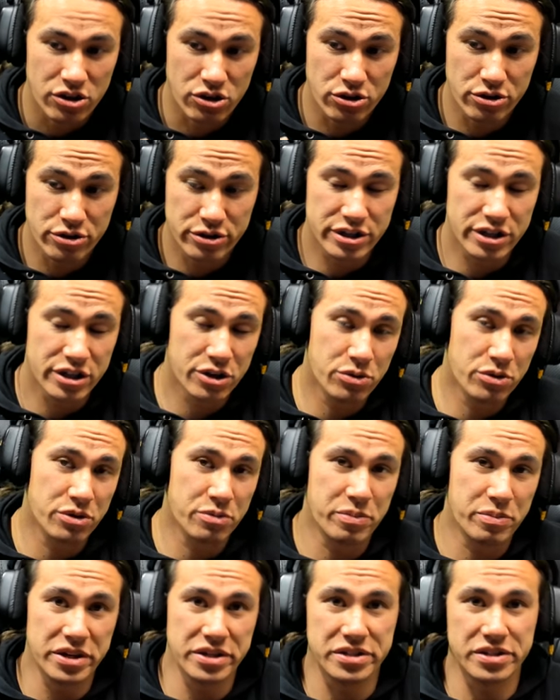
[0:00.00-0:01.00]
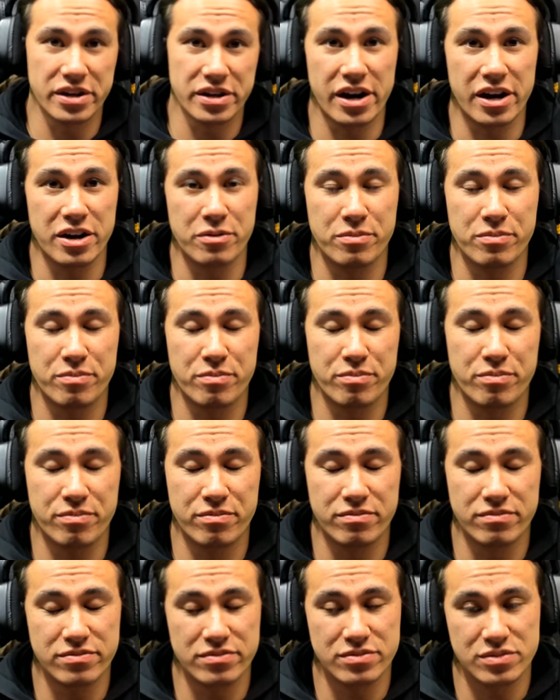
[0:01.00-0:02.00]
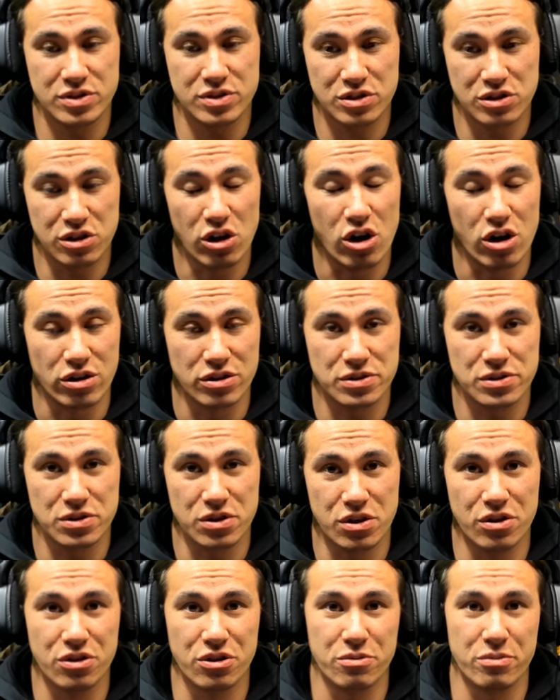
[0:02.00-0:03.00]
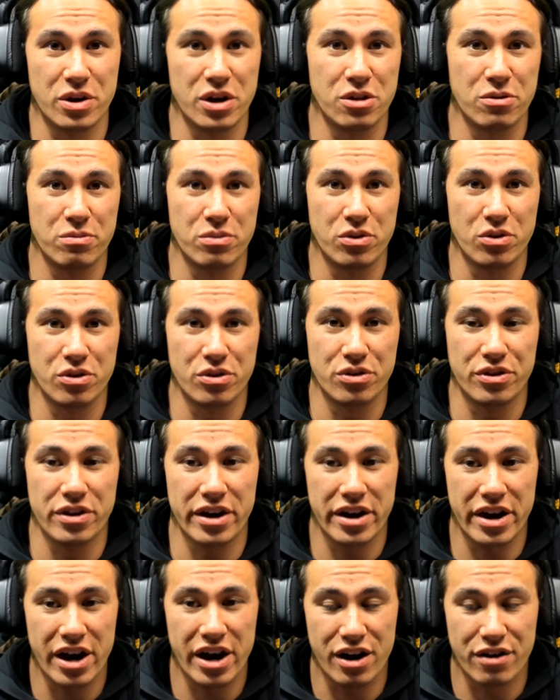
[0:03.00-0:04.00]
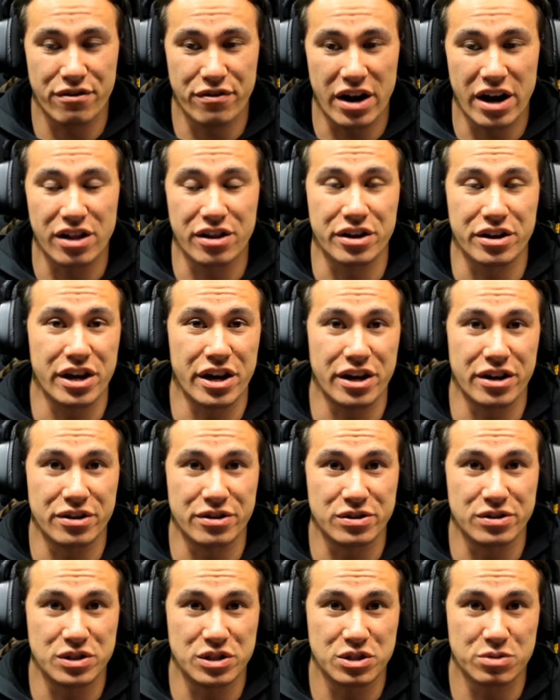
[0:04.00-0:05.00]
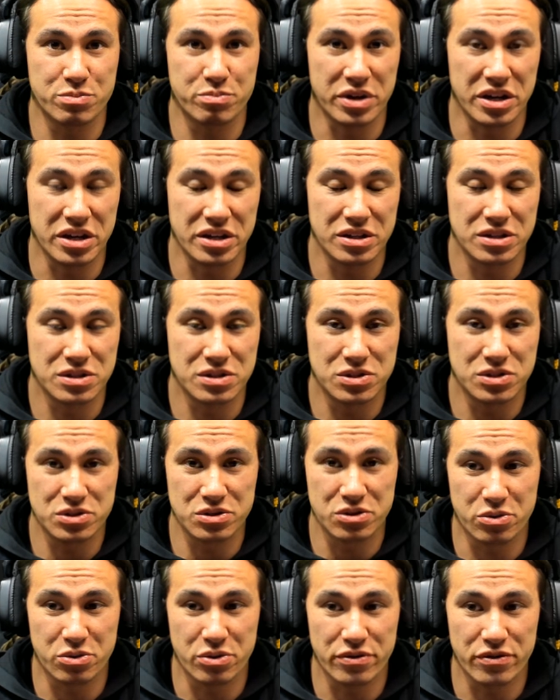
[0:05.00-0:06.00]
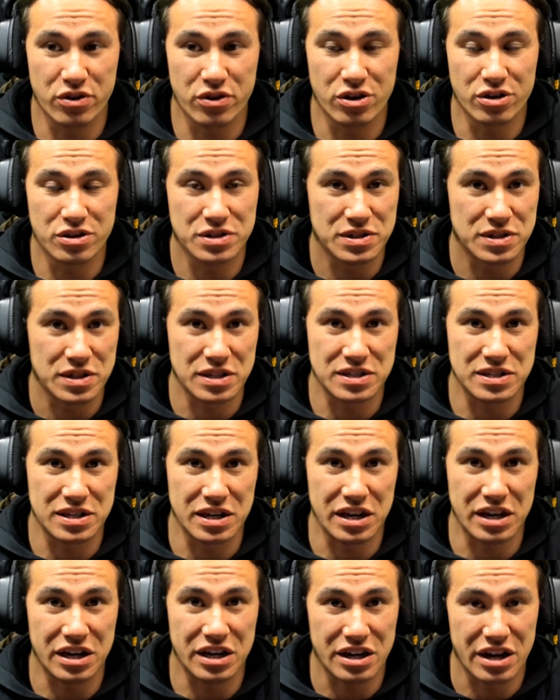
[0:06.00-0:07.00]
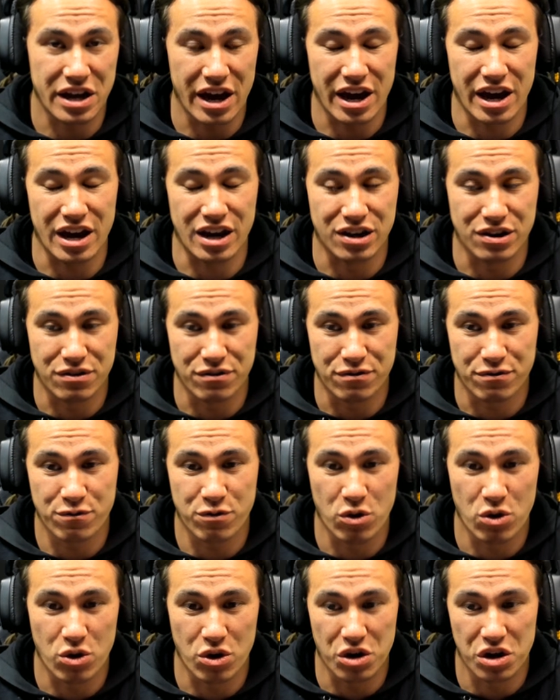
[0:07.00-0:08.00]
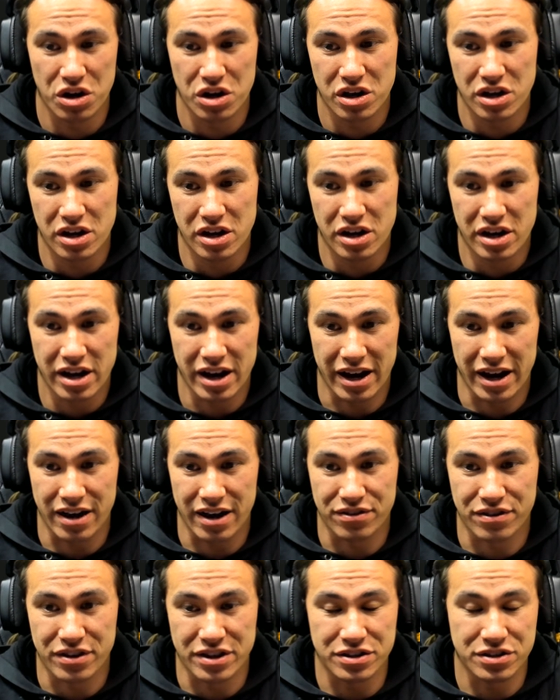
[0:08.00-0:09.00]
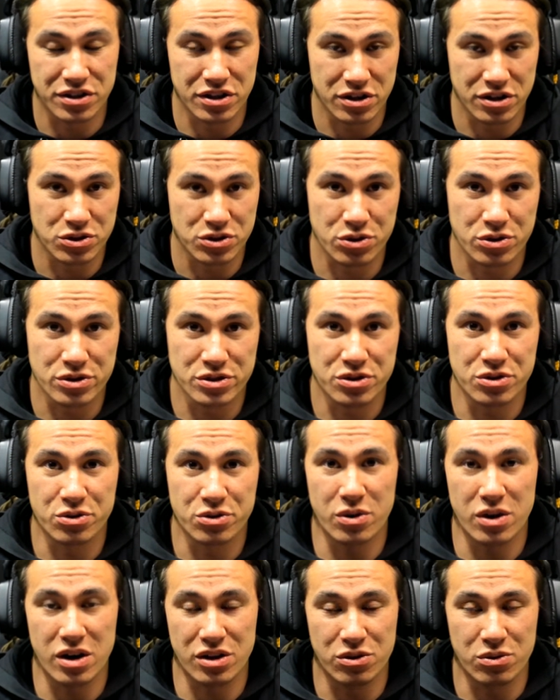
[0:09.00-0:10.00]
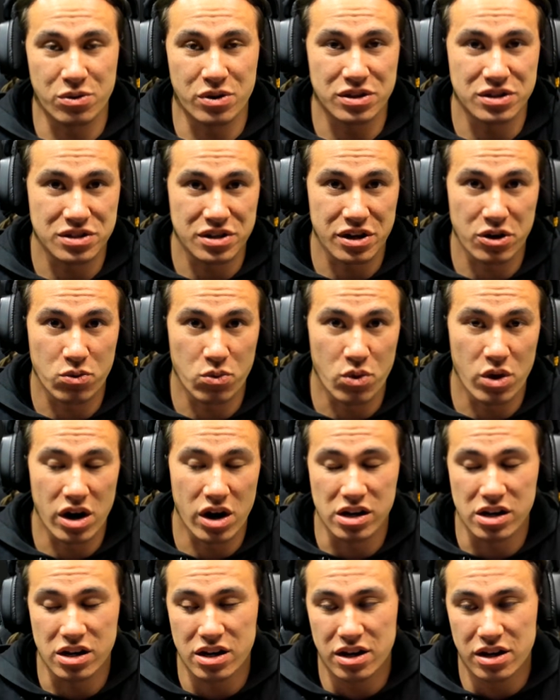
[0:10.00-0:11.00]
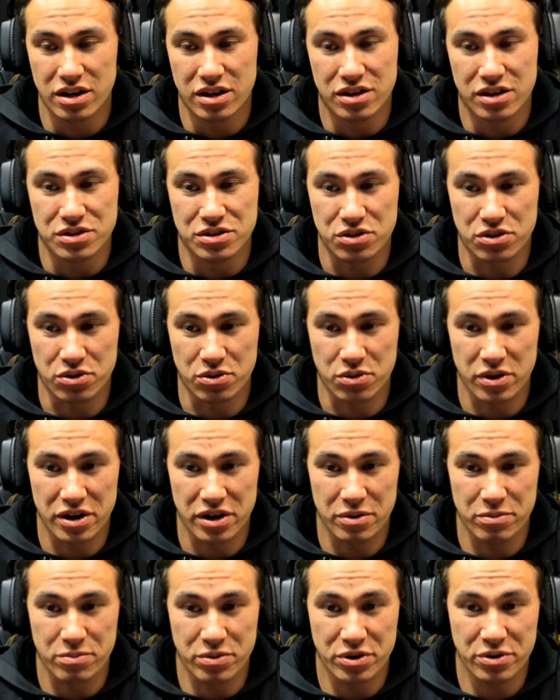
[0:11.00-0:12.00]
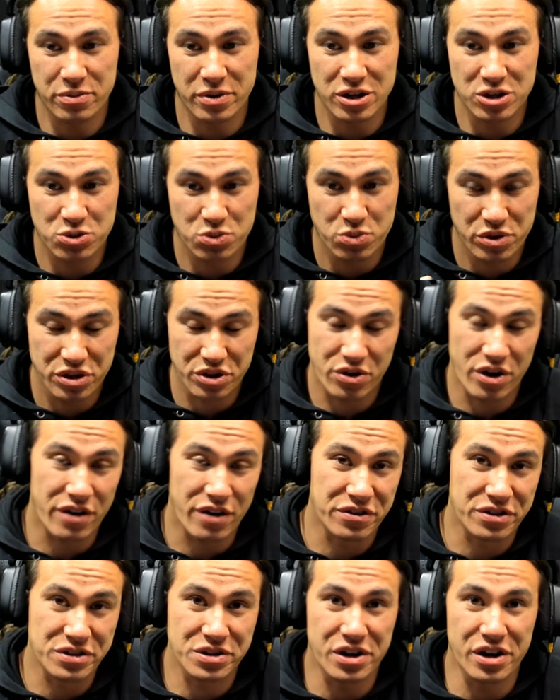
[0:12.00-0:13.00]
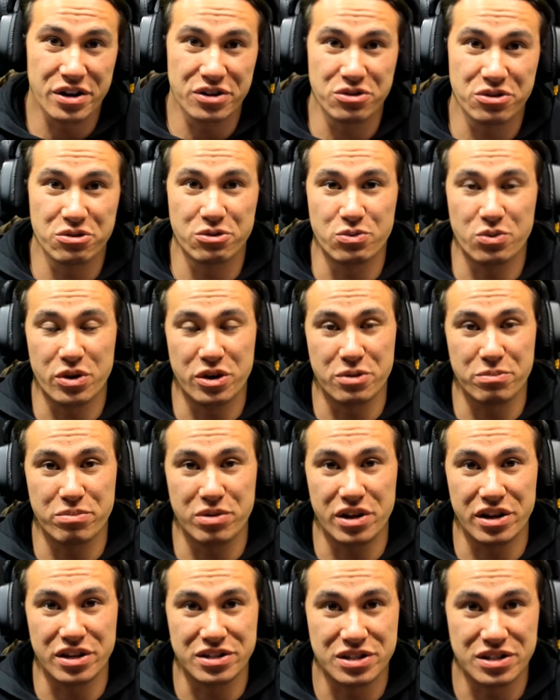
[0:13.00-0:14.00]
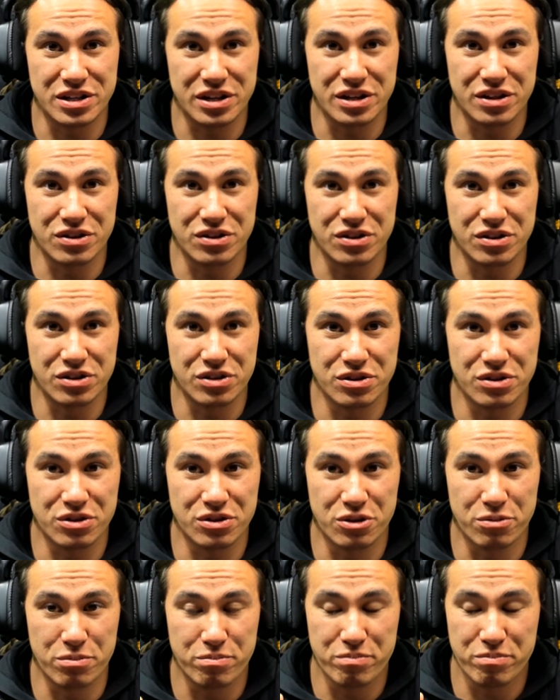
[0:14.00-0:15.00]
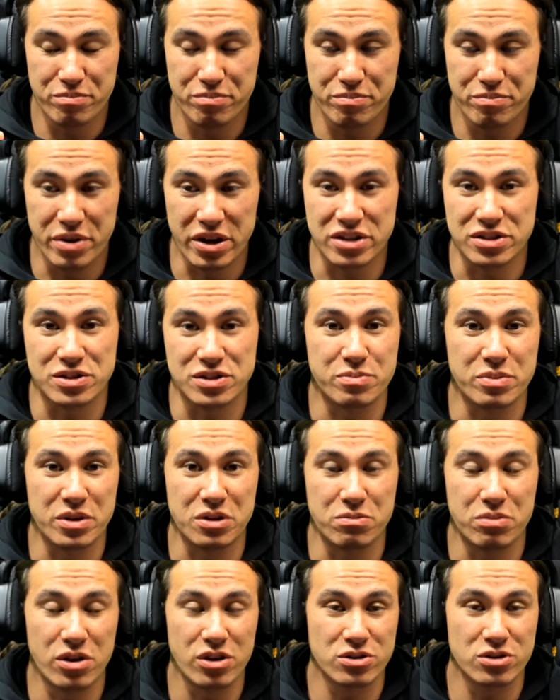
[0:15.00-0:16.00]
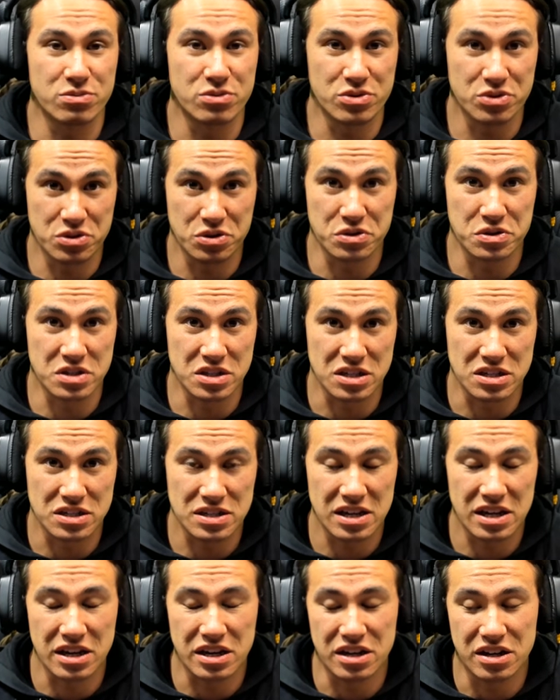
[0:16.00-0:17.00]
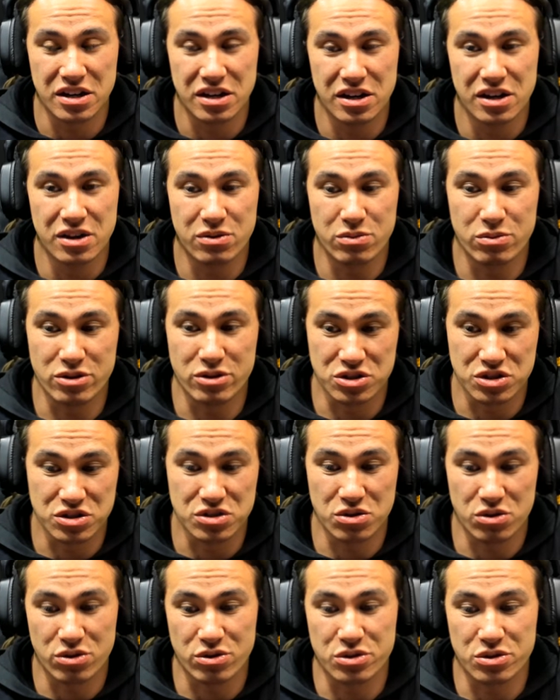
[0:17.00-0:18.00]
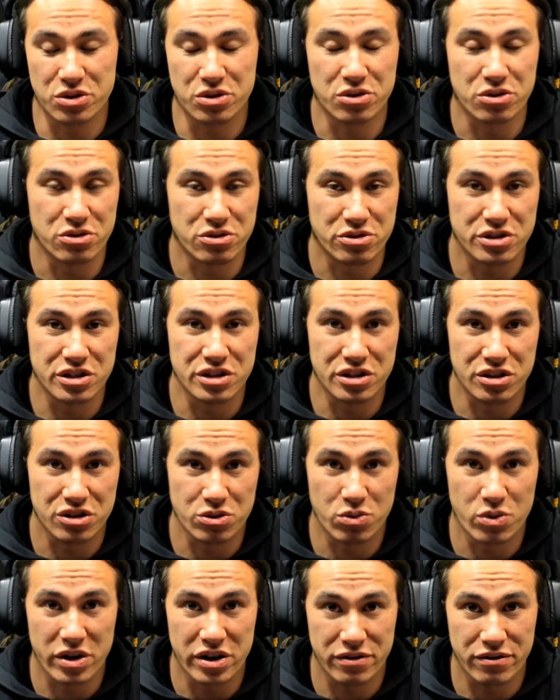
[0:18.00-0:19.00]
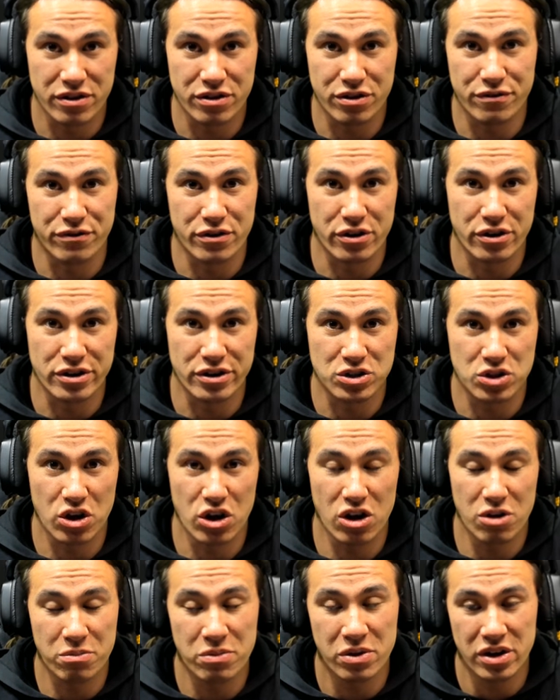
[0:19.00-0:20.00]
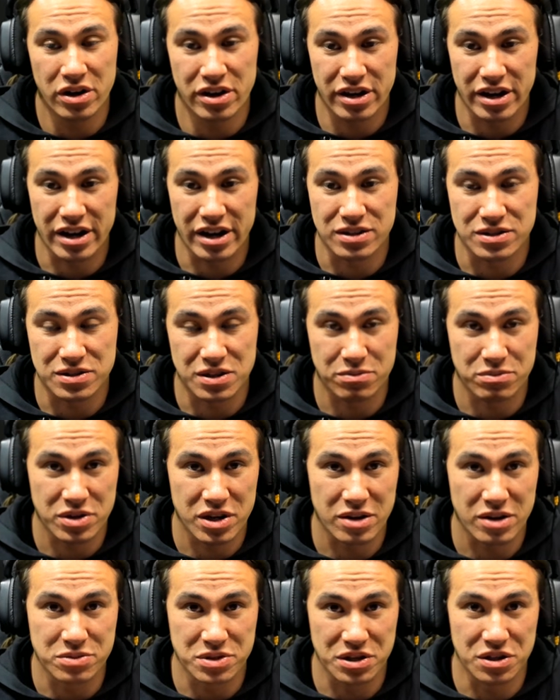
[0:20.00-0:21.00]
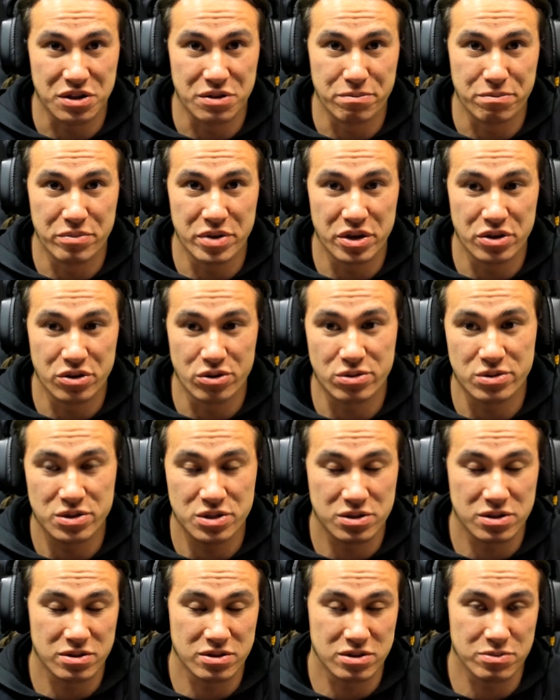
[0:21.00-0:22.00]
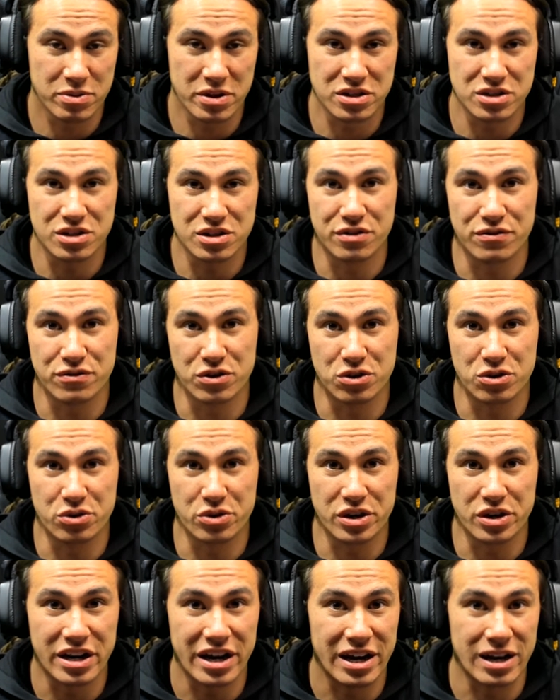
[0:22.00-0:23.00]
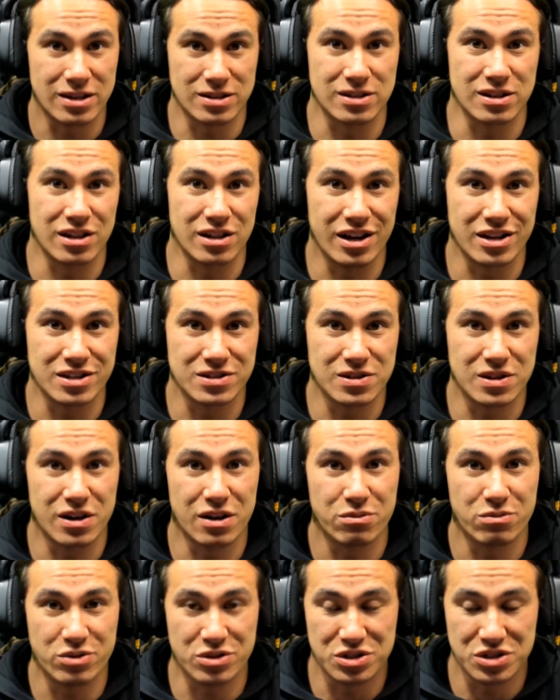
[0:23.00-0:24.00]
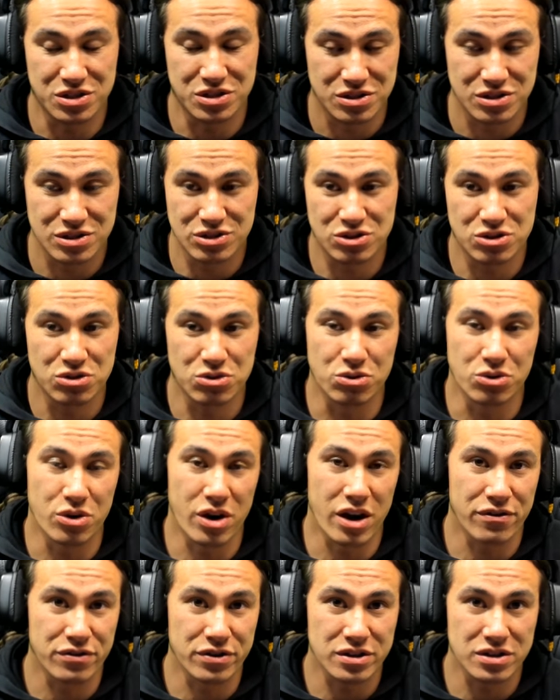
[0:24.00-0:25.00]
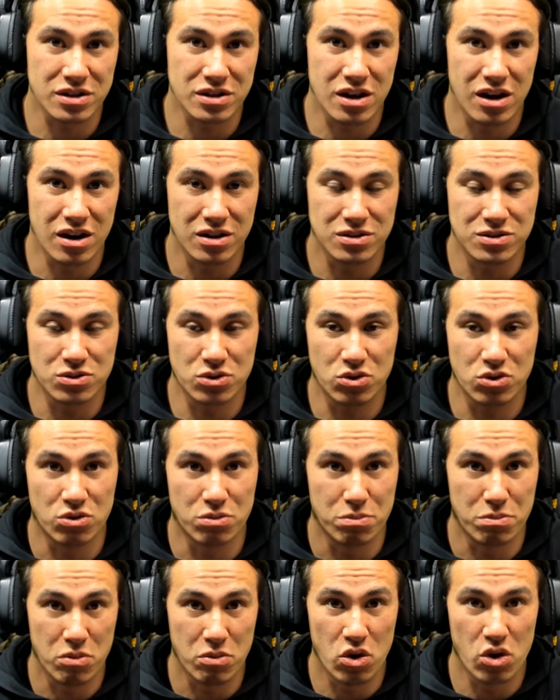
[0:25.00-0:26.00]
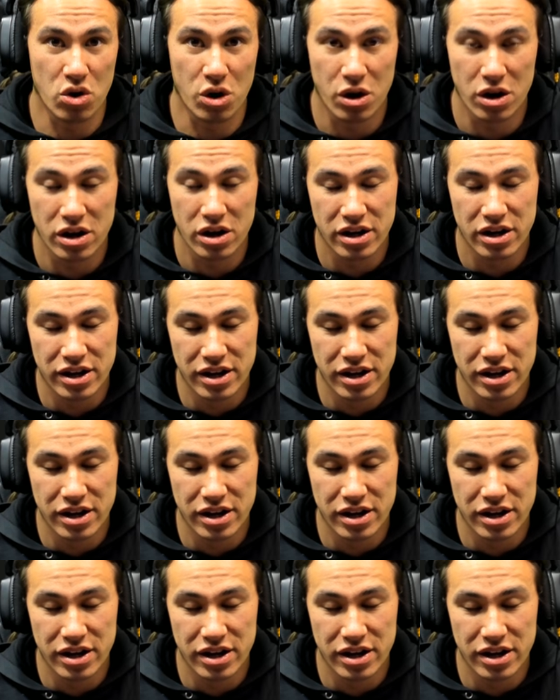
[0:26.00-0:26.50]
Usually with PCIe slots on the motherboard, they have allocated speeds, we've got sixteen, eight, and four, and then there's also other ones like one. So uh, pretty much with a graphics card, you would want to place it in the best speed possible, so sixteen, which is also usually the one at the very top and sometimes in the middle, especially if you're doing an S L I setup, which is two graphics cards or more.